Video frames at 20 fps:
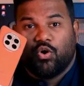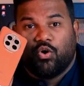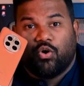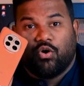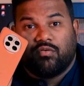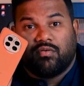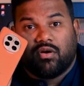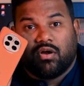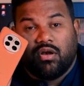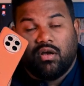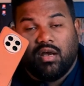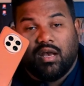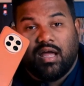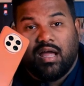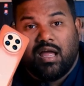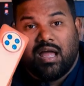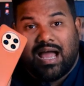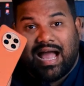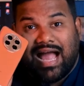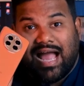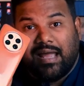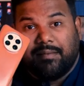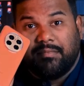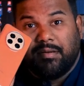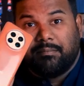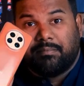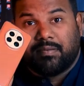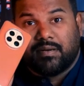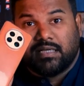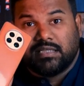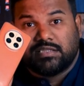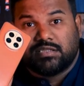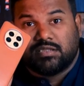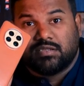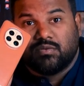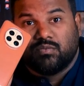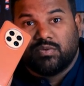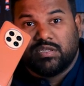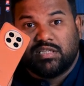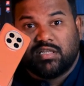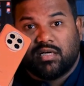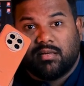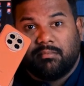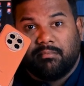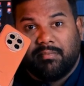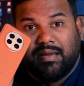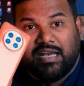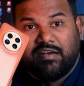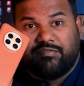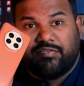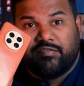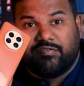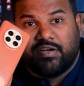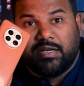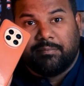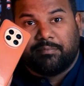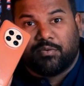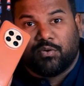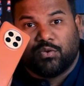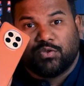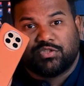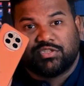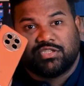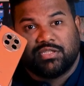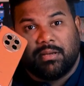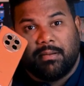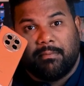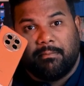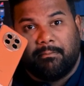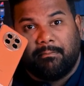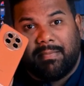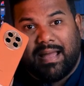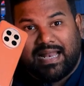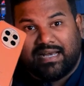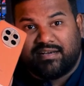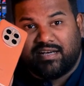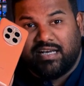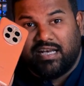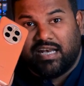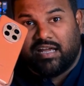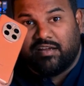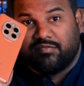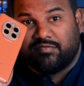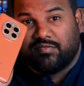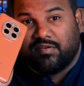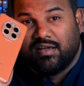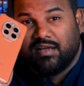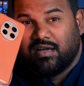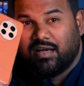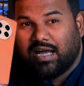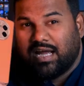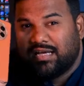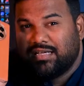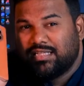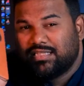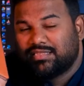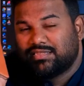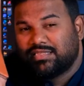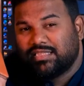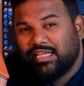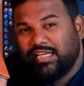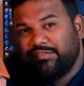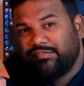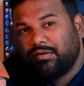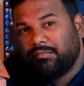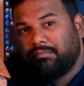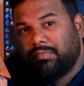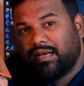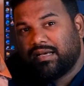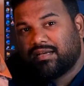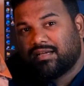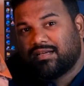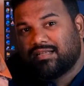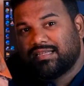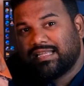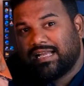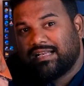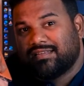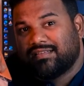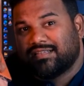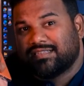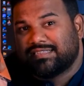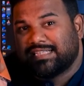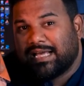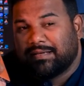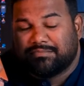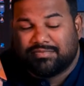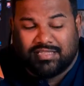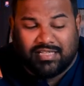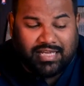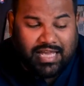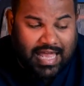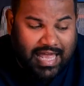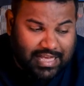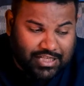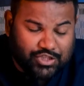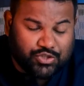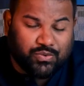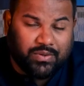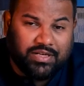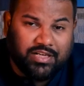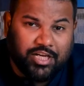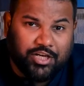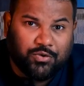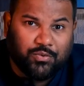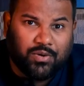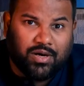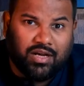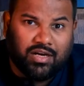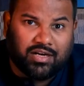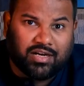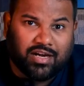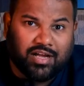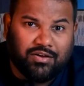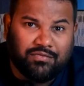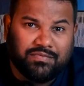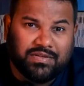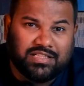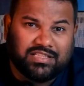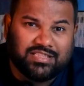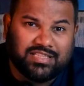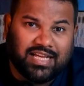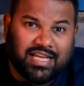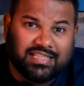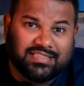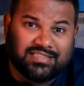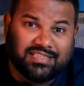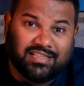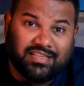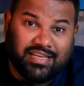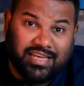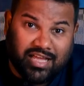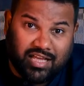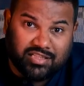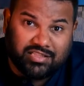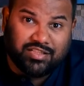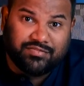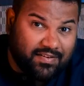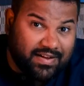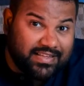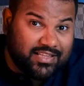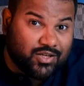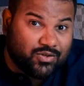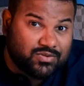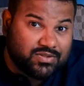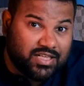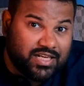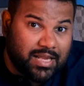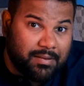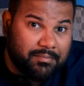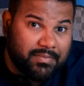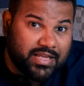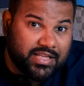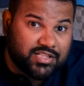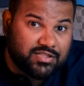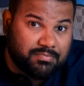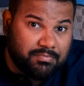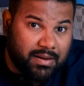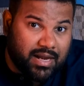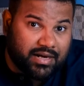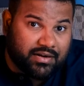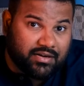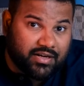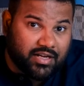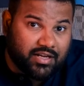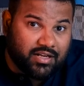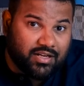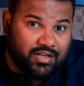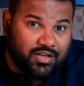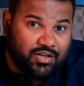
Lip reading: Overall, I'm impressed with the Mate 50 Pro's battery life, and it's even better than the Samsung S22 Ultra, which has a larger 5000 mAh battery.